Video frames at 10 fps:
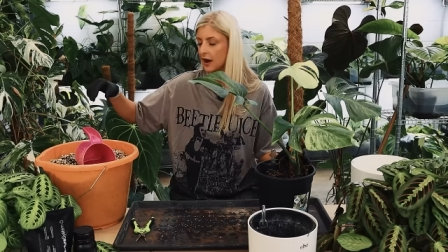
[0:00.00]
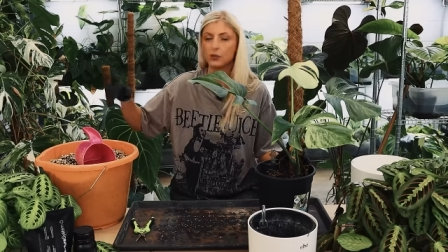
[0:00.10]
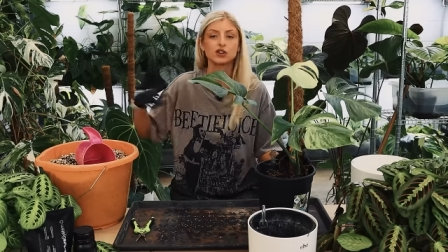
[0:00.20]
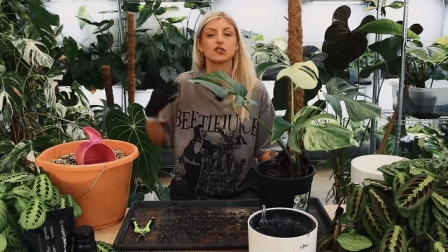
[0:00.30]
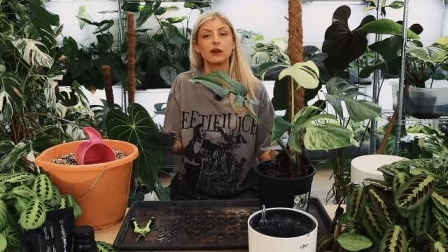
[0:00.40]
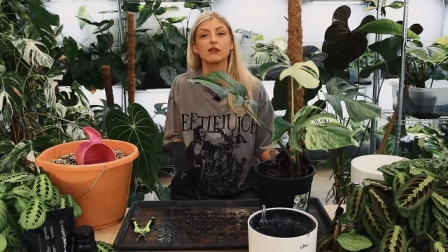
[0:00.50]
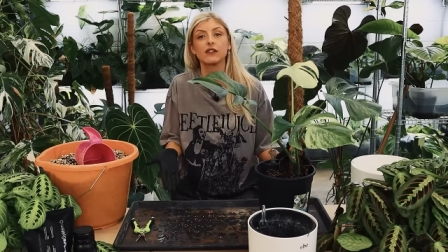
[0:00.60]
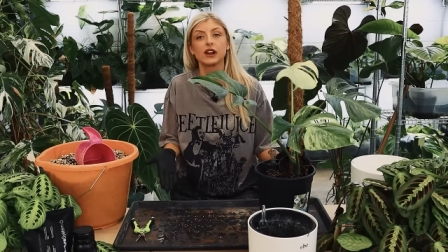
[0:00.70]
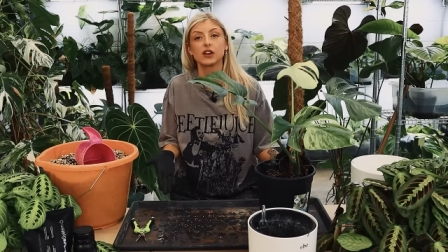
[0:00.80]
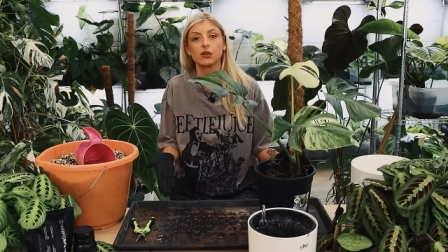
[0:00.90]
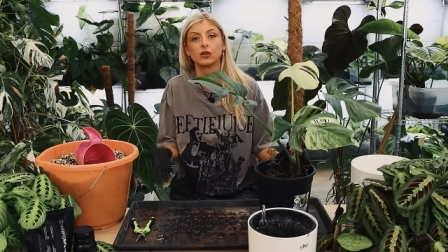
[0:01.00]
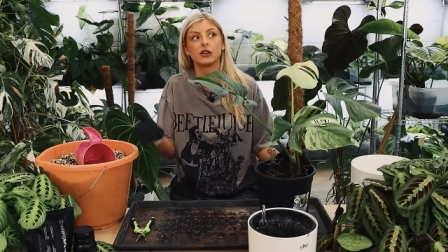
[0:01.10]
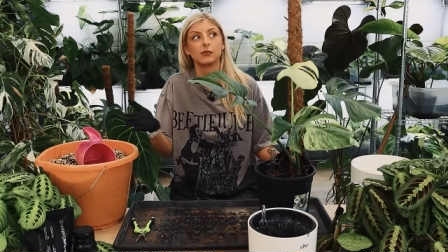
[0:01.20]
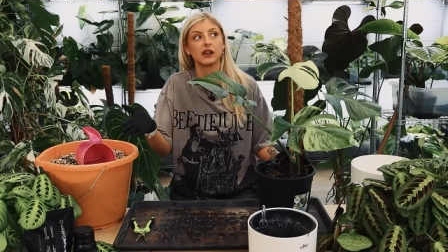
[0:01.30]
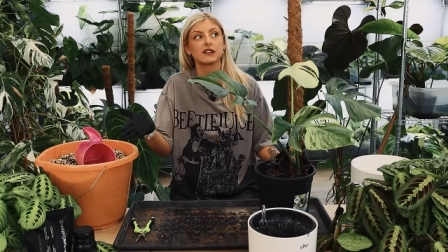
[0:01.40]
Um, which has been really, really
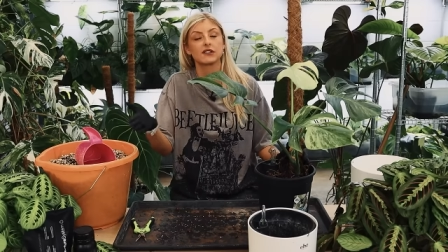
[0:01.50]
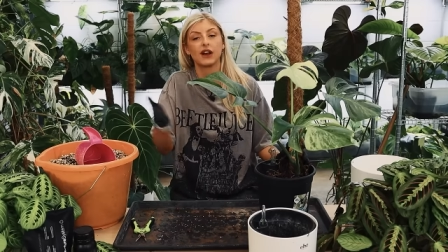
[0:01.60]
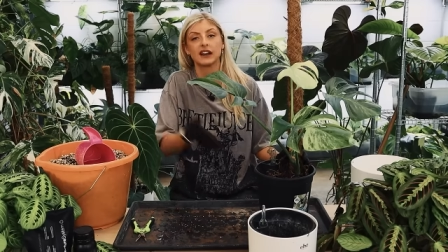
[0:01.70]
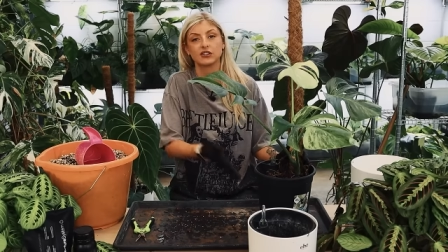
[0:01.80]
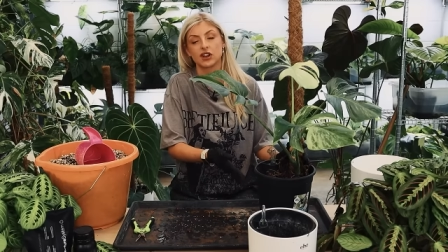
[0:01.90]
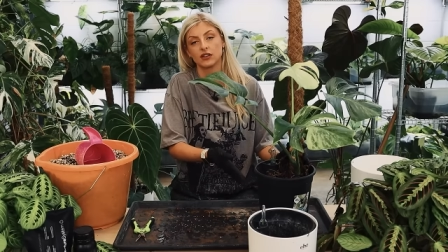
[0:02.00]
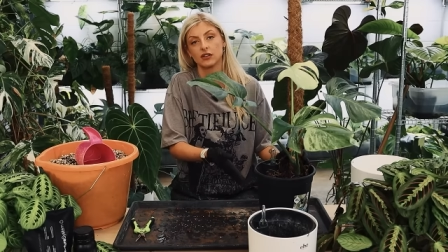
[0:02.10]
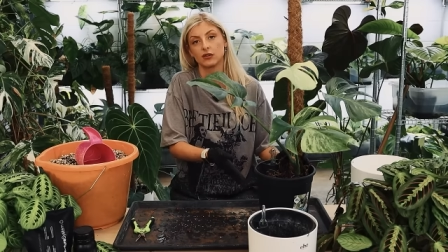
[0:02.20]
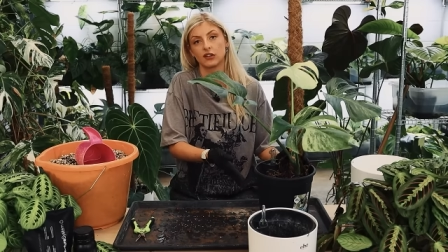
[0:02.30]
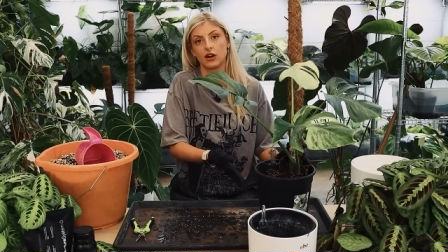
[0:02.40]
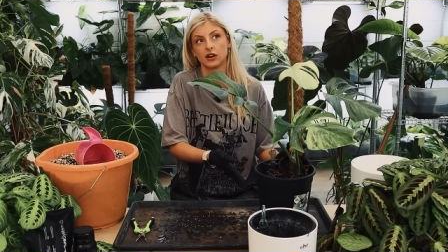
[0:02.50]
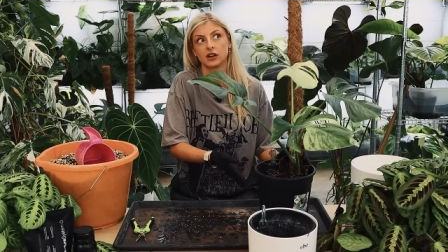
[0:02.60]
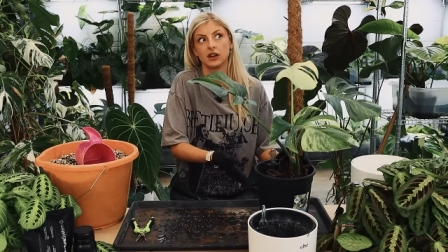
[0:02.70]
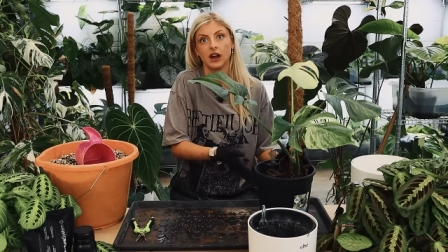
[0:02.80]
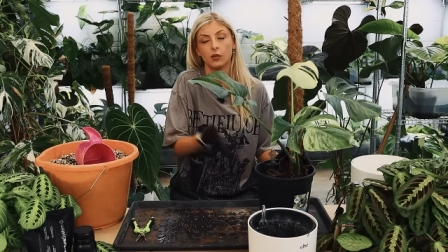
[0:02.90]
cool because if I hadn't turned those
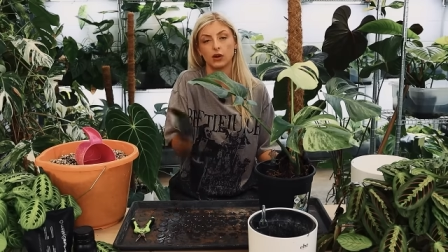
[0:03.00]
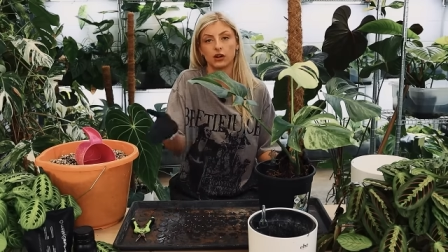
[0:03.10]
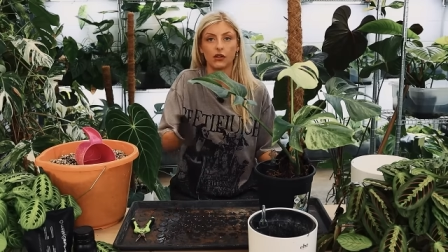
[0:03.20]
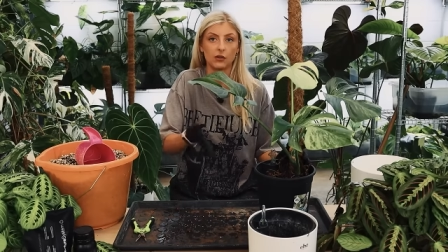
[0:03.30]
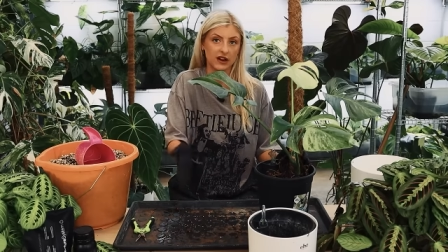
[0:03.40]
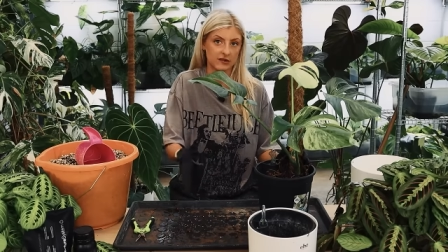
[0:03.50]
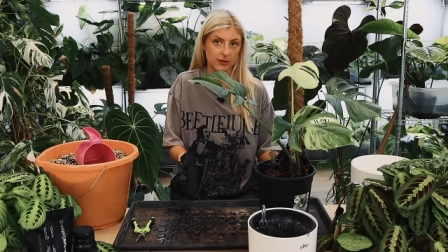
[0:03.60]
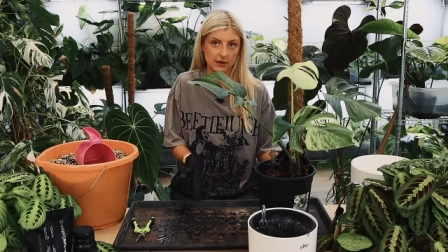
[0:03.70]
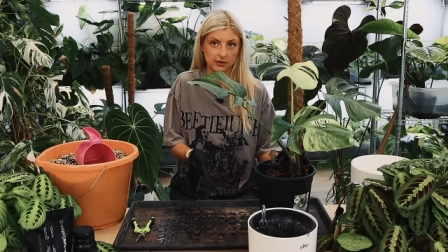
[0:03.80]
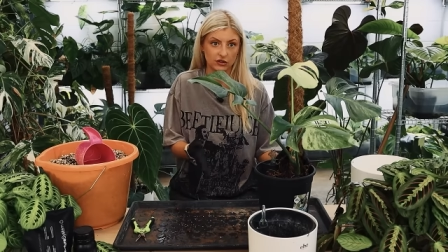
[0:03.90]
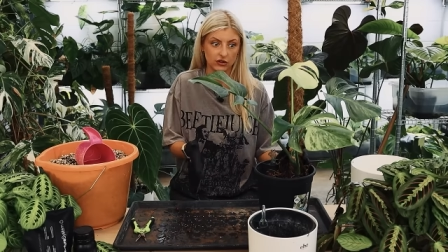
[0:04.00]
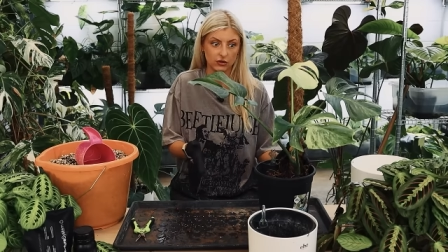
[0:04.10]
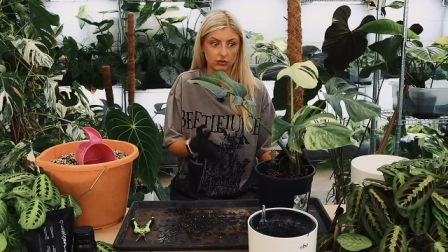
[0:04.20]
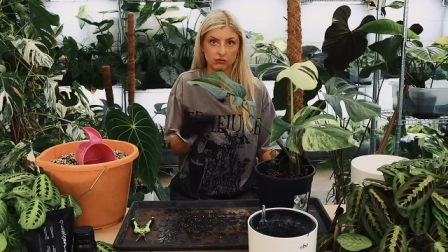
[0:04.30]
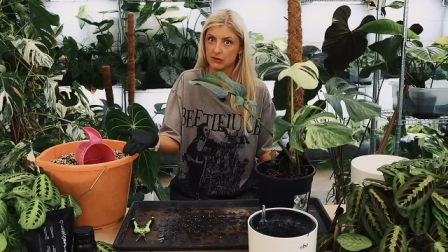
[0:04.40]
on, I wouldn't otherwise be able
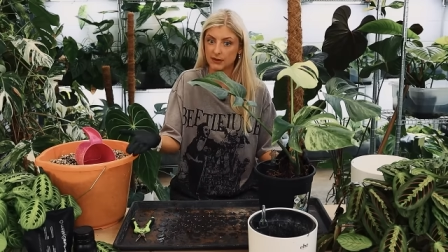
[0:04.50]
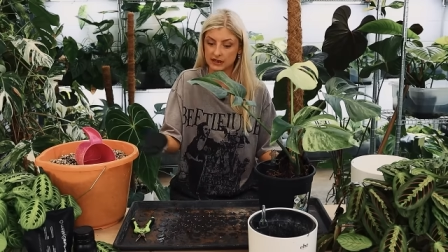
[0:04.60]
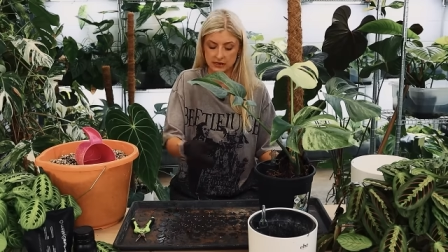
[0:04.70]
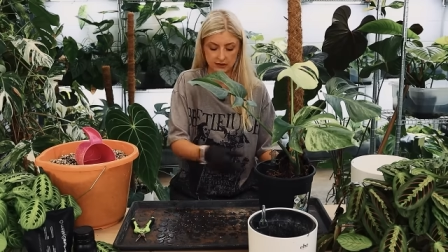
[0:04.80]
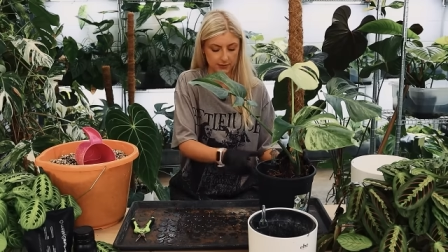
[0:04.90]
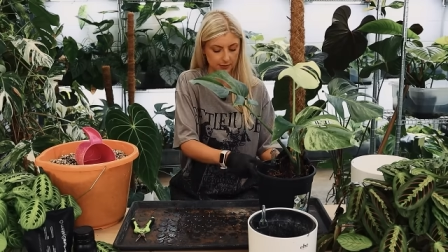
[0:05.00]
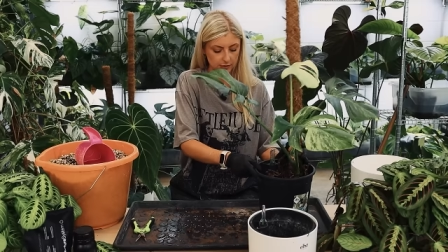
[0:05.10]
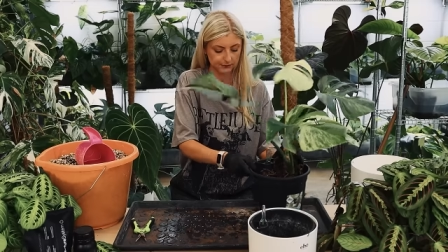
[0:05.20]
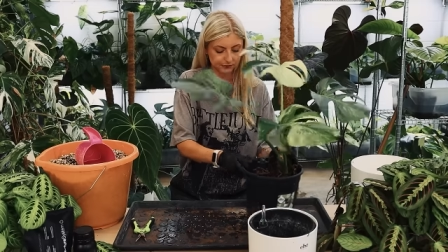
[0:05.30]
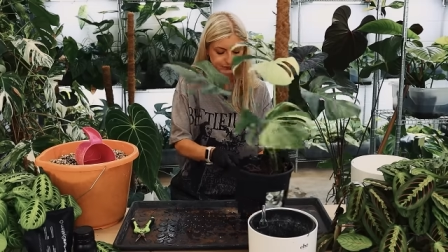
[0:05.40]
to speak to these people.